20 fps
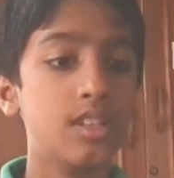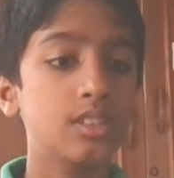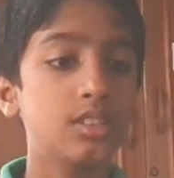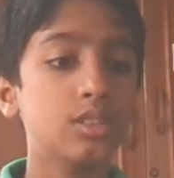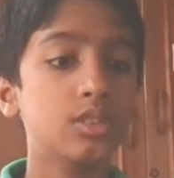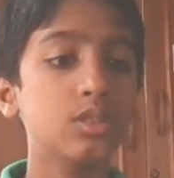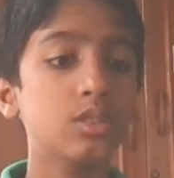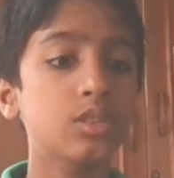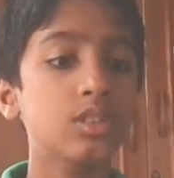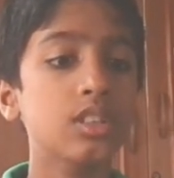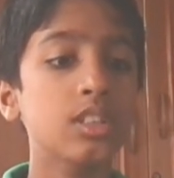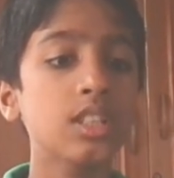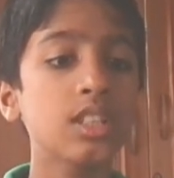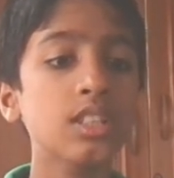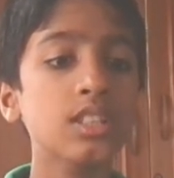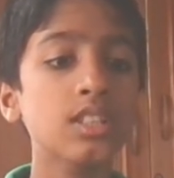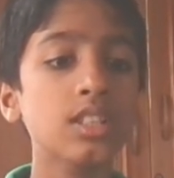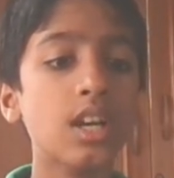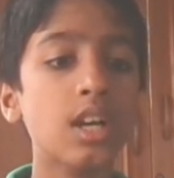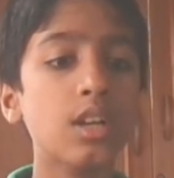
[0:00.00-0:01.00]
So
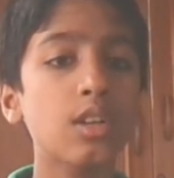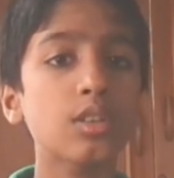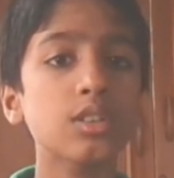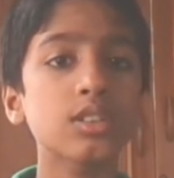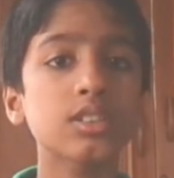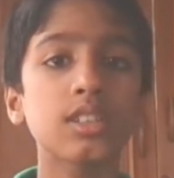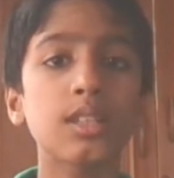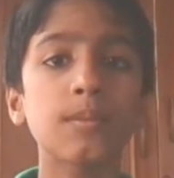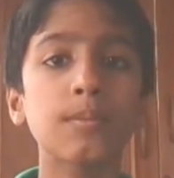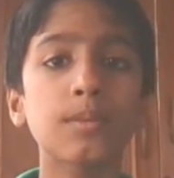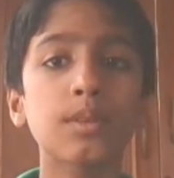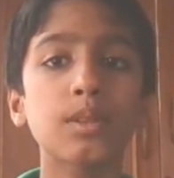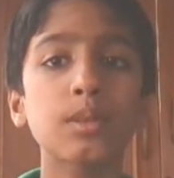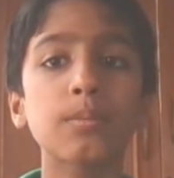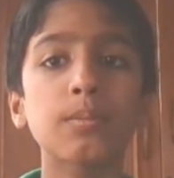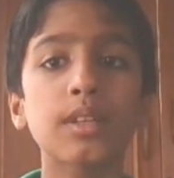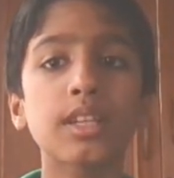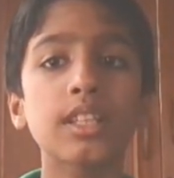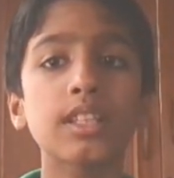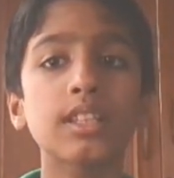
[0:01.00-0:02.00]
this allows them to
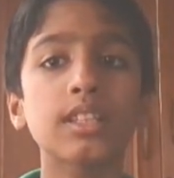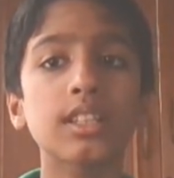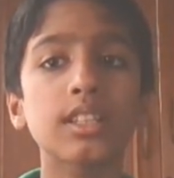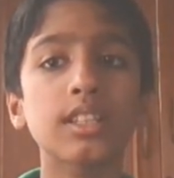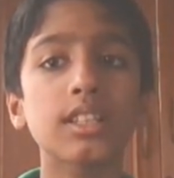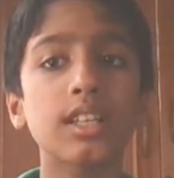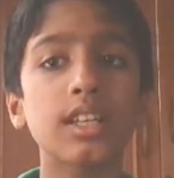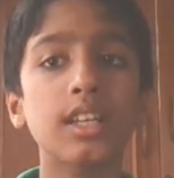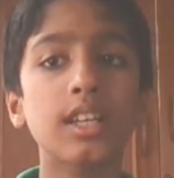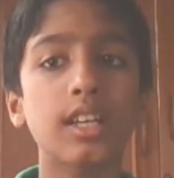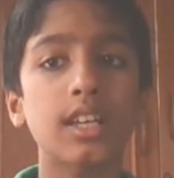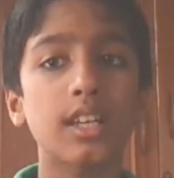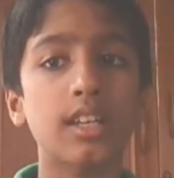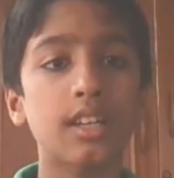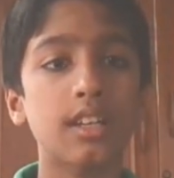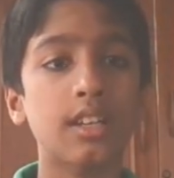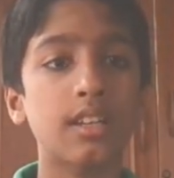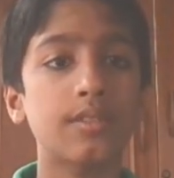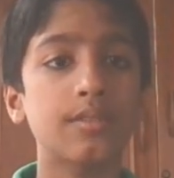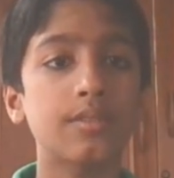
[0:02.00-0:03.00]
breathe in the
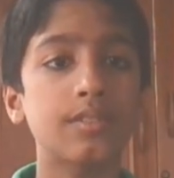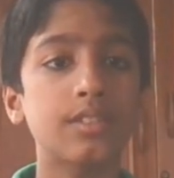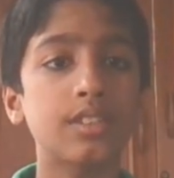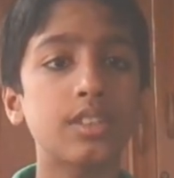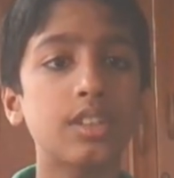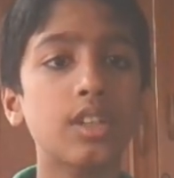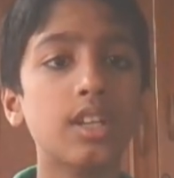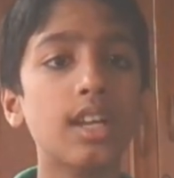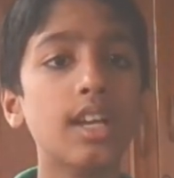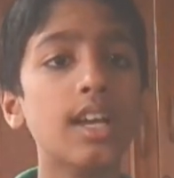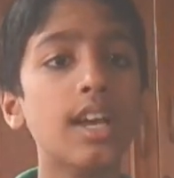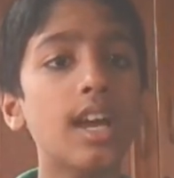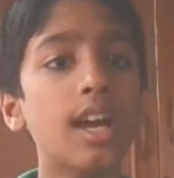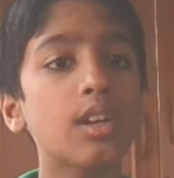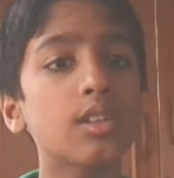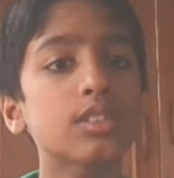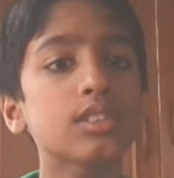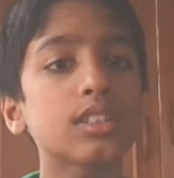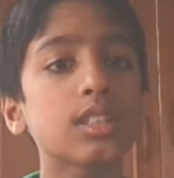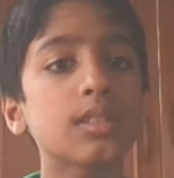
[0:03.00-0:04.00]
air. Okay,
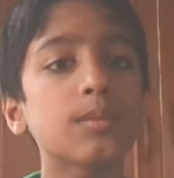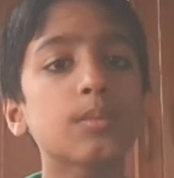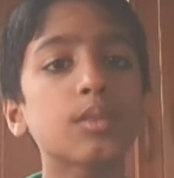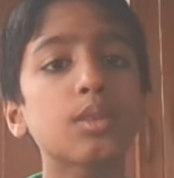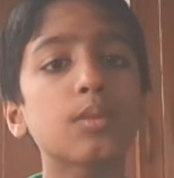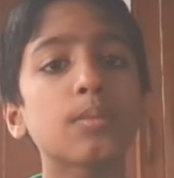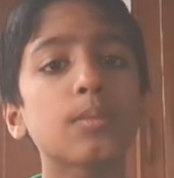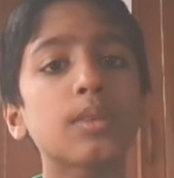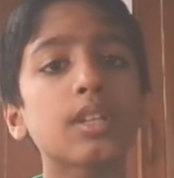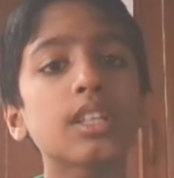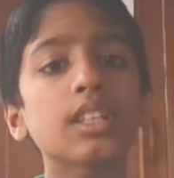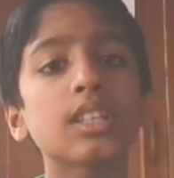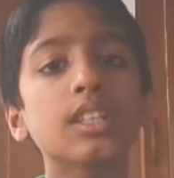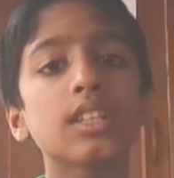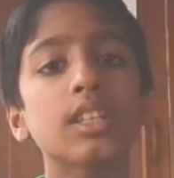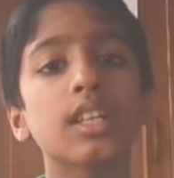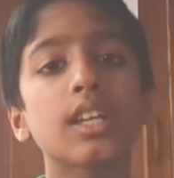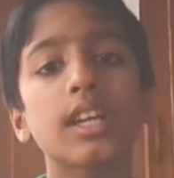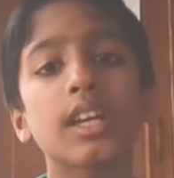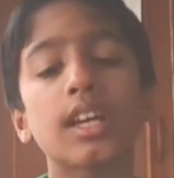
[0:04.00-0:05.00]
allows them to breathe
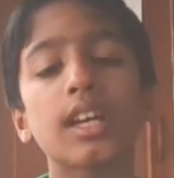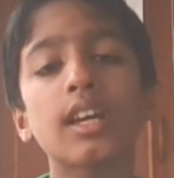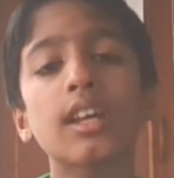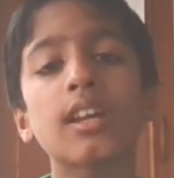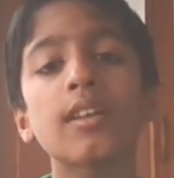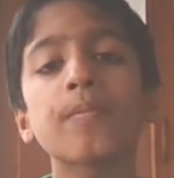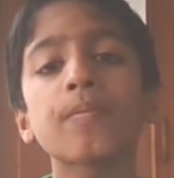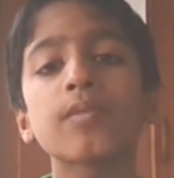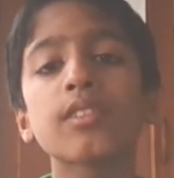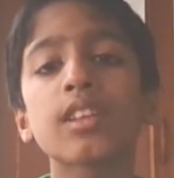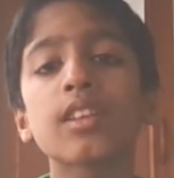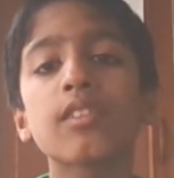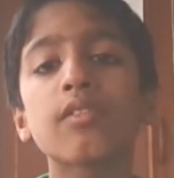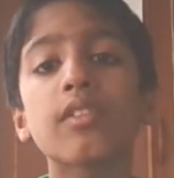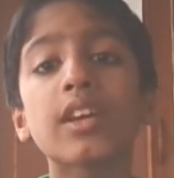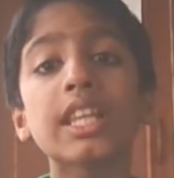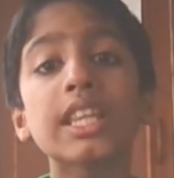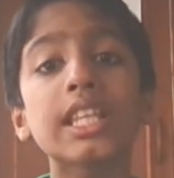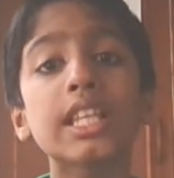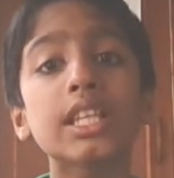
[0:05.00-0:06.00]
in the air
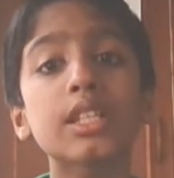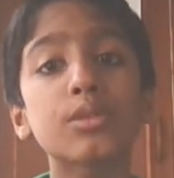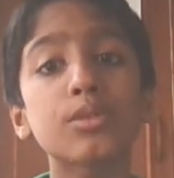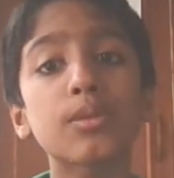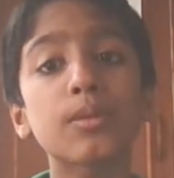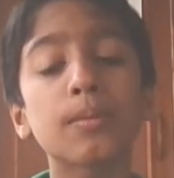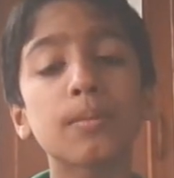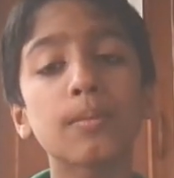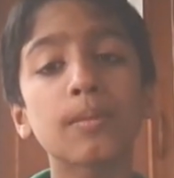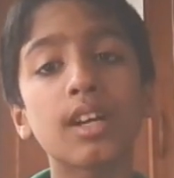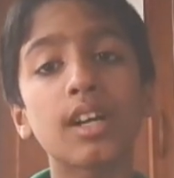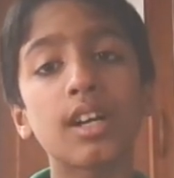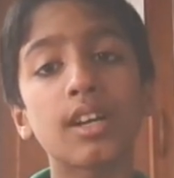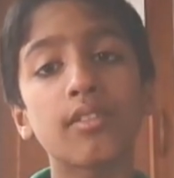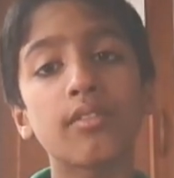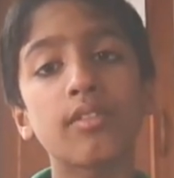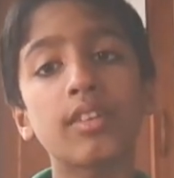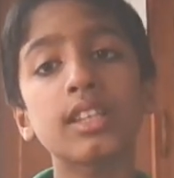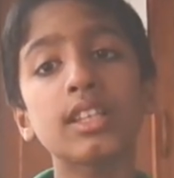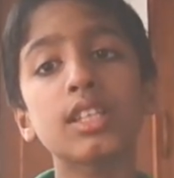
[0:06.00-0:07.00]
when they swim.
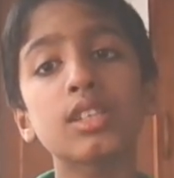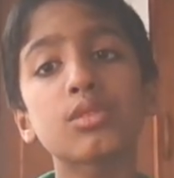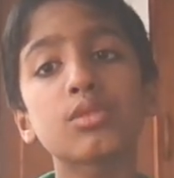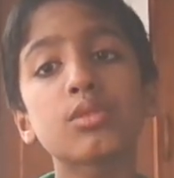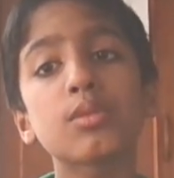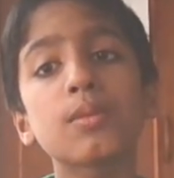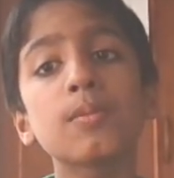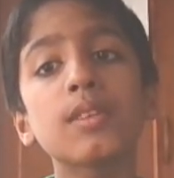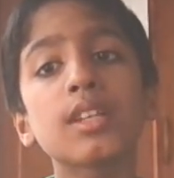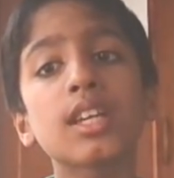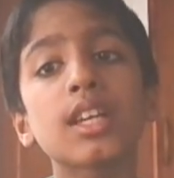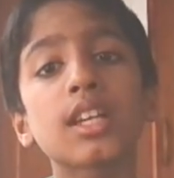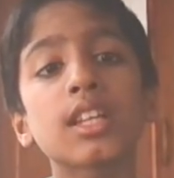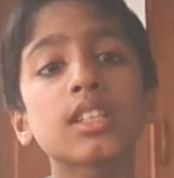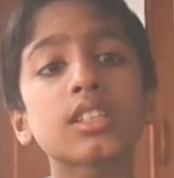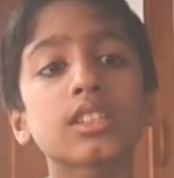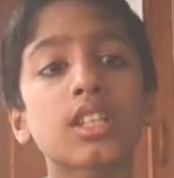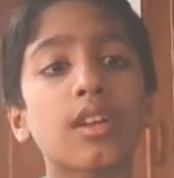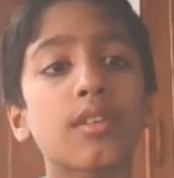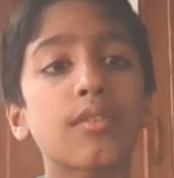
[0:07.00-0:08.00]
When they swim near
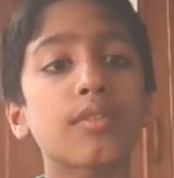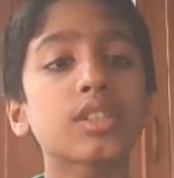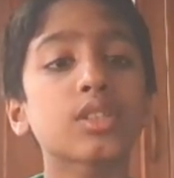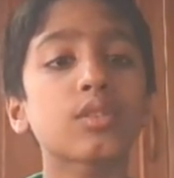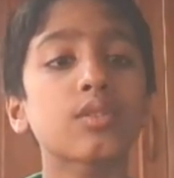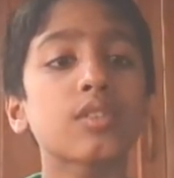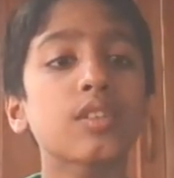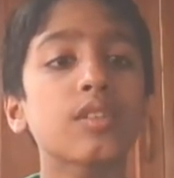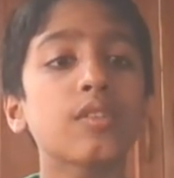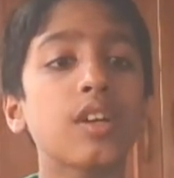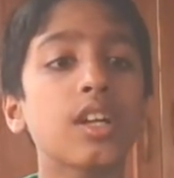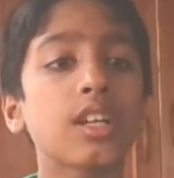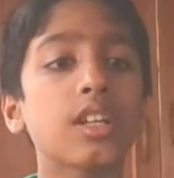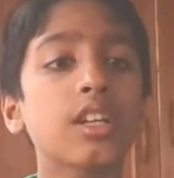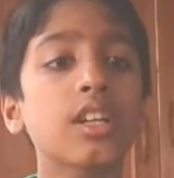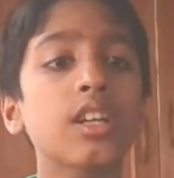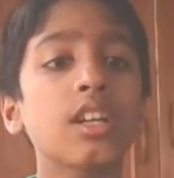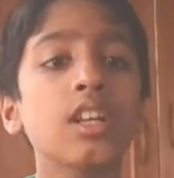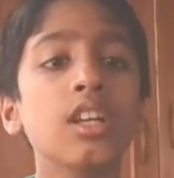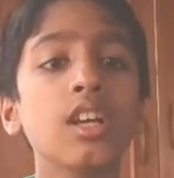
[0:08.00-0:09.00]
the surface of the water,